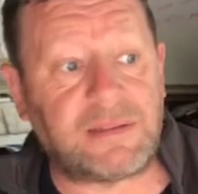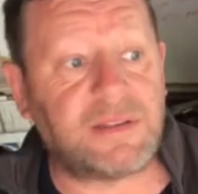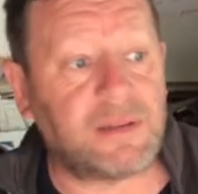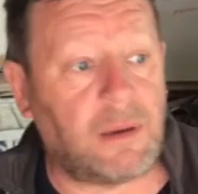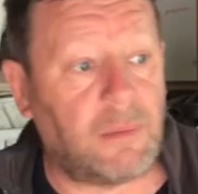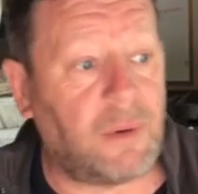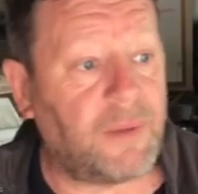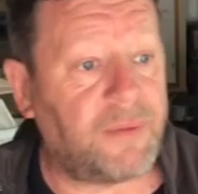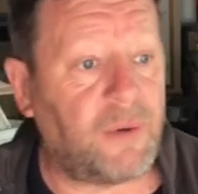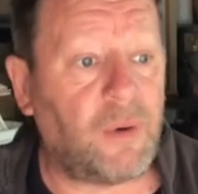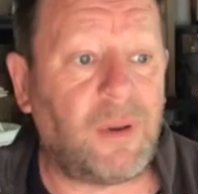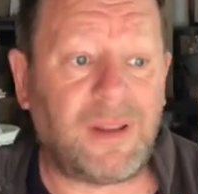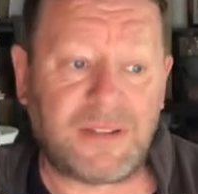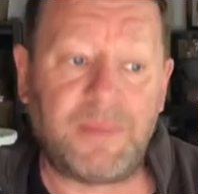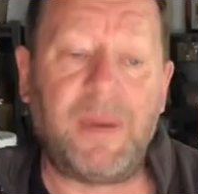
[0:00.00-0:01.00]
So I thought,
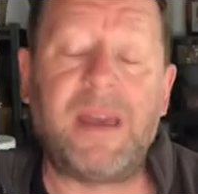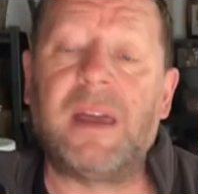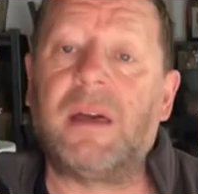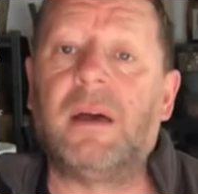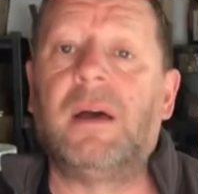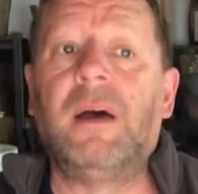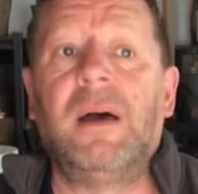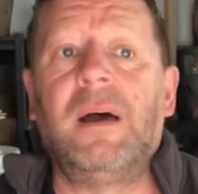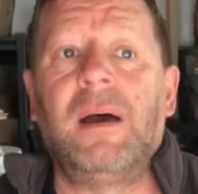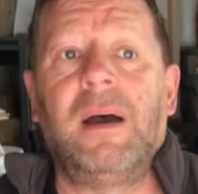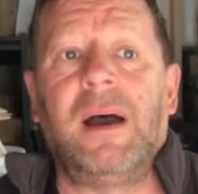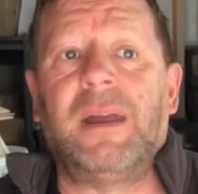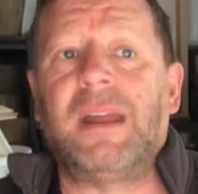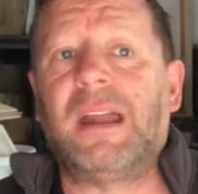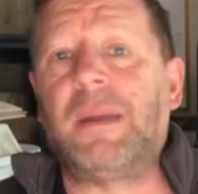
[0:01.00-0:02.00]
let's make an
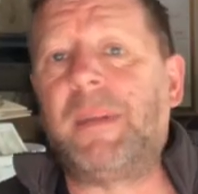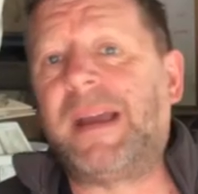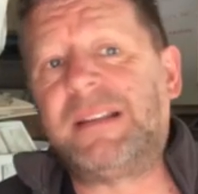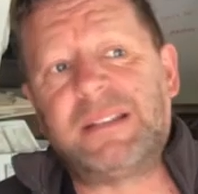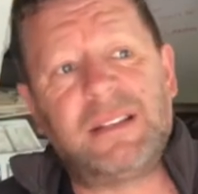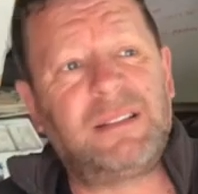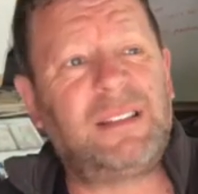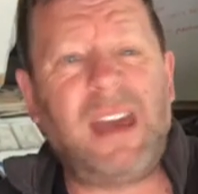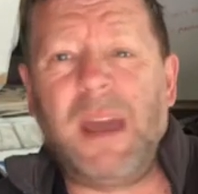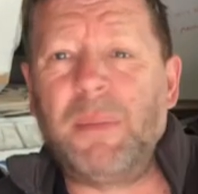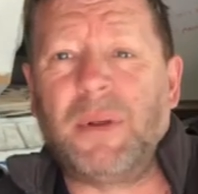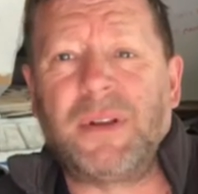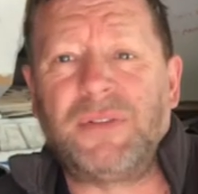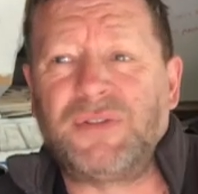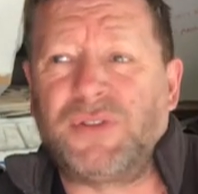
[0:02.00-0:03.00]
animated,
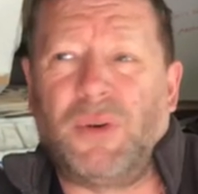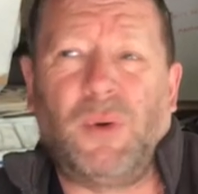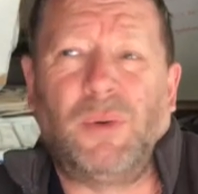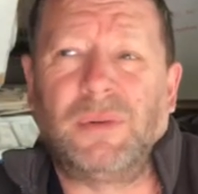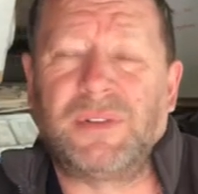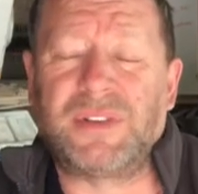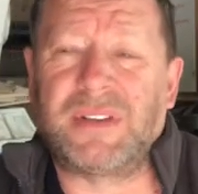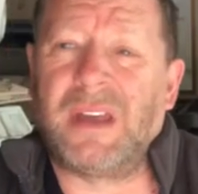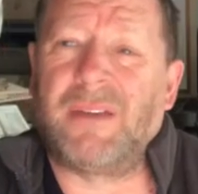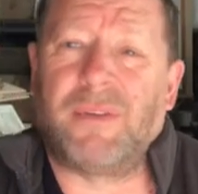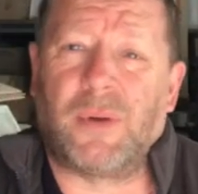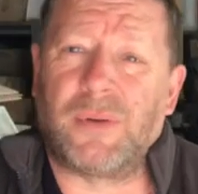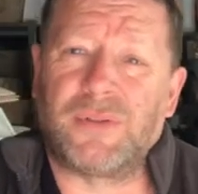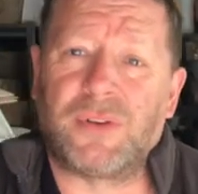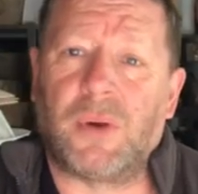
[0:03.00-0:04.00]
cable-controlled,
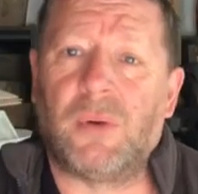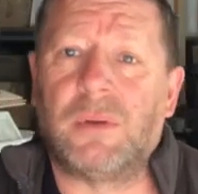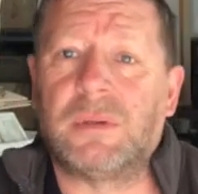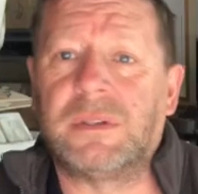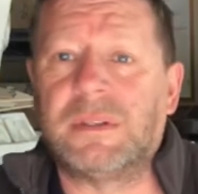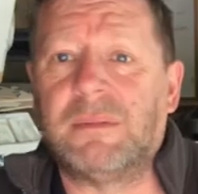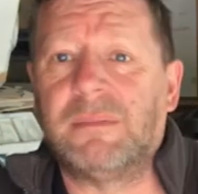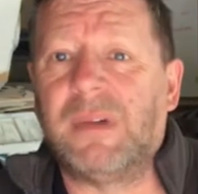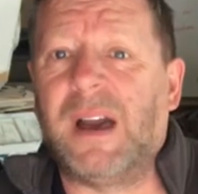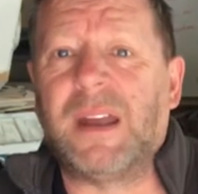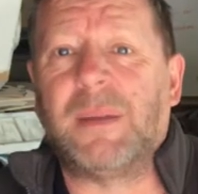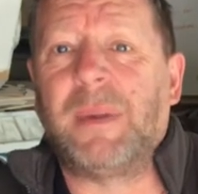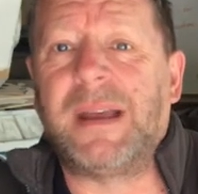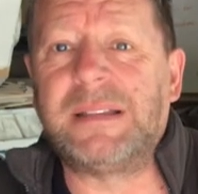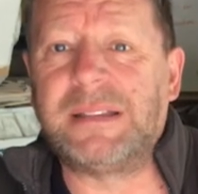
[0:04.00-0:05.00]
servo-controlled,
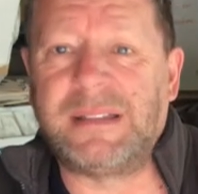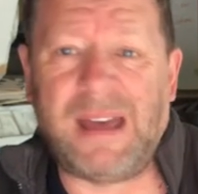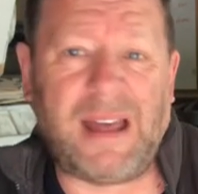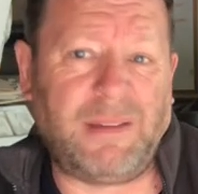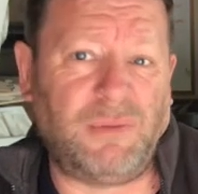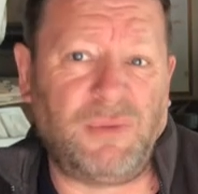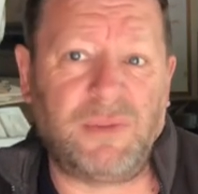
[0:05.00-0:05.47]
animated hand.